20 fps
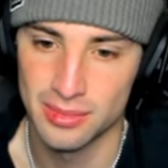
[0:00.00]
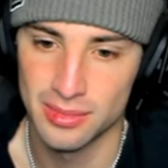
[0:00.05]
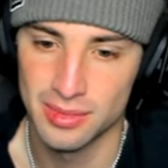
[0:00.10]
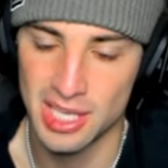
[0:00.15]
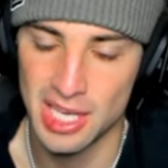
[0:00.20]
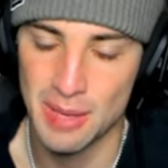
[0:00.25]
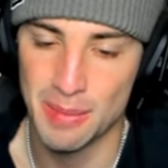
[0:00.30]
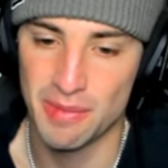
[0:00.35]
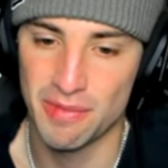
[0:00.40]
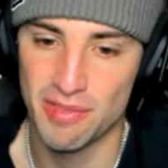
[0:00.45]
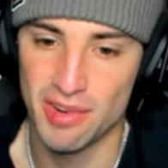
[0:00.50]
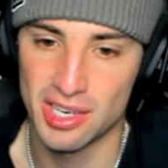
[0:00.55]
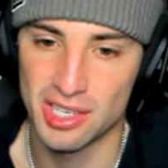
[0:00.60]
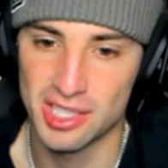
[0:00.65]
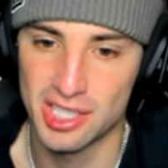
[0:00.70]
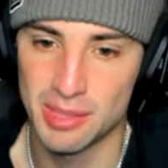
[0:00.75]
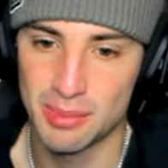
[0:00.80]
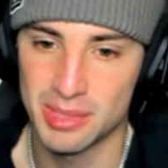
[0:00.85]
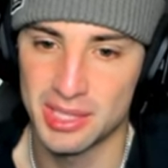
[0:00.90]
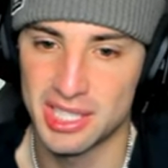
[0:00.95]
Keep it fresh,
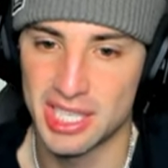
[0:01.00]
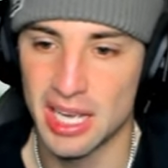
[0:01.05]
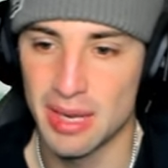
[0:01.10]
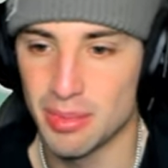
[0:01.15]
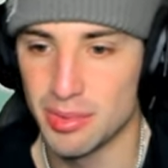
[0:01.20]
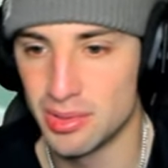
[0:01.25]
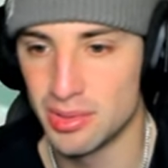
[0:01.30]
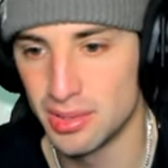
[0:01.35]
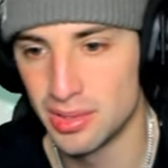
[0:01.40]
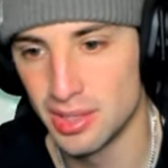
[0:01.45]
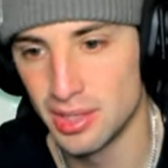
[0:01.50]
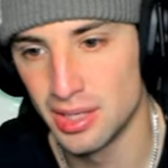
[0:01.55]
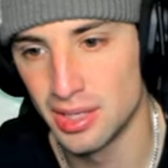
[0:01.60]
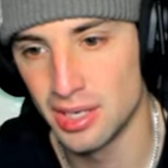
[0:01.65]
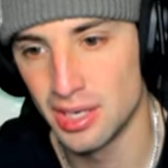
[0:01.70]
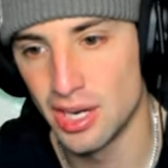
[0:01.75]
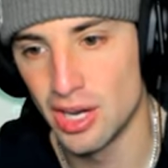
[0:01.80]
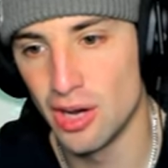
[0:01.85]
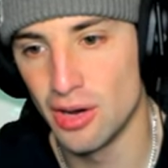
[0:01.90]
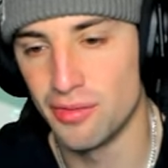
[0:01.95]
keep it stable.
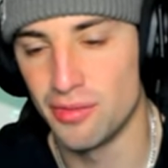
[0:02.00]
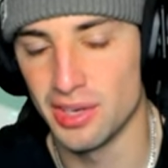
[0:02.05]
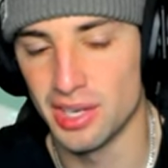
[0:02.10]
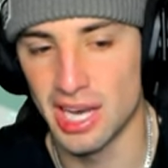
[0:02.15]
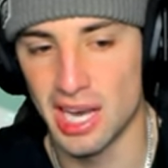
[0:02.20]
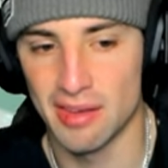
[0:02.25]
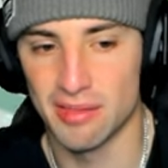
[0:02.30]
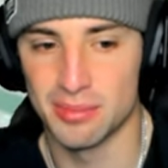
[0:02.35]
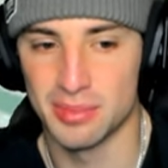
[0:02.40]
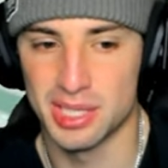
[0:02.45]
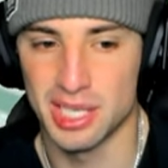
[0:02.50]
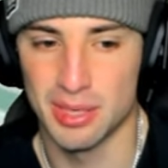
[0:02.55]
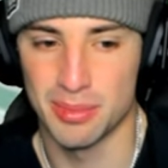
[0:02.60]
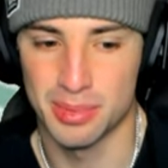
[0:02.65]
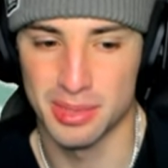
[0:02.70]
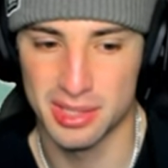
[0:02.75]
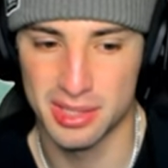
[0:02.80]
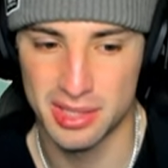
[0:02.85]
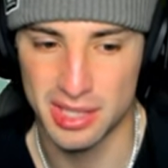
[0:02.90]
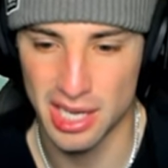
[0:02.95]
Hopefully have him set up
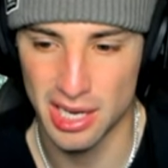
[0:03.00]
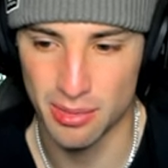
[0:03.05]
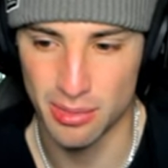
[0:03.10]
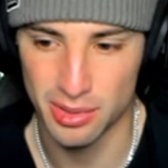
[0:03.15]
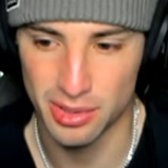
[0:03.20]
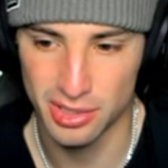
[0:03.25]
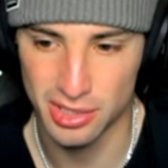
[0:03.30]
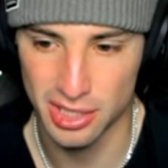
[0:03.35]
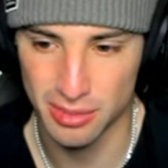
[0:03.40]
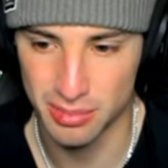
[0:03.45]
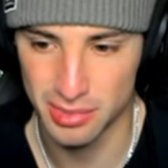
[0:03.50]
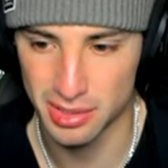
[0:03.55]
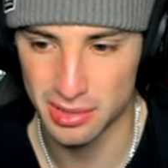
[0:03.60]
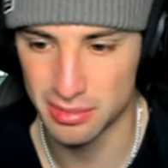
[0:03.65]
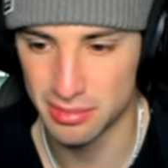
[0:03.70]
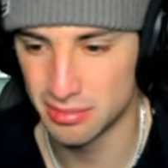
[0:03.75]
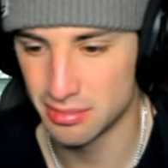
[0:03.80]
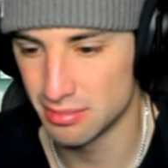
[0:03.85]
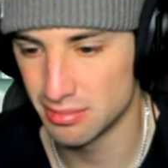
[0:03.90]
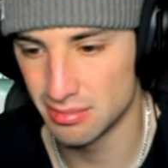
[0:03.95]
a Tailwind or
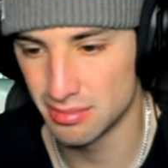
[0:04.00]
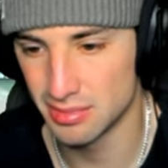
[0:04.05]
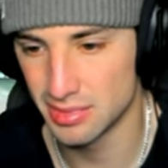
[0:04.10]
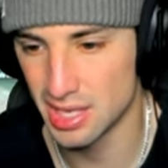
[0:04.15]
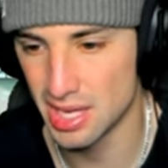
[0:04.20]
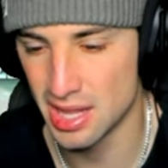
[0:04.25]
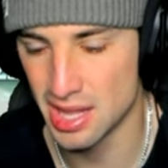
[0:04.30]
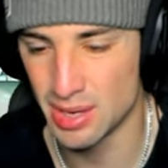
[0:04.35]
something, and